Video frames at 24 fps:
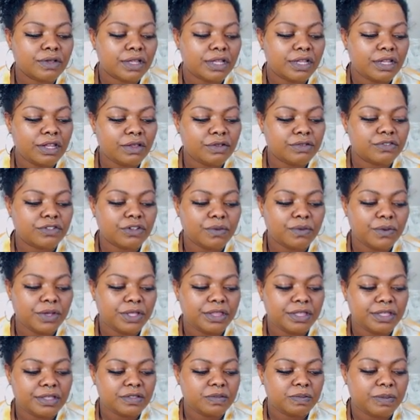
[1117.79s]
and closer
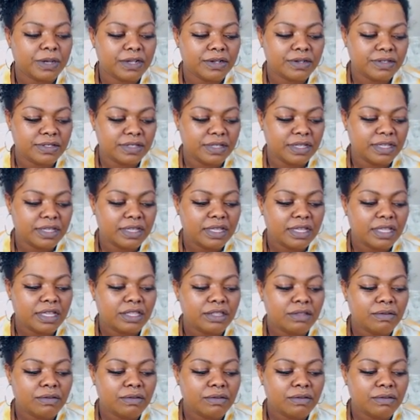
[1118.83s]
with this person the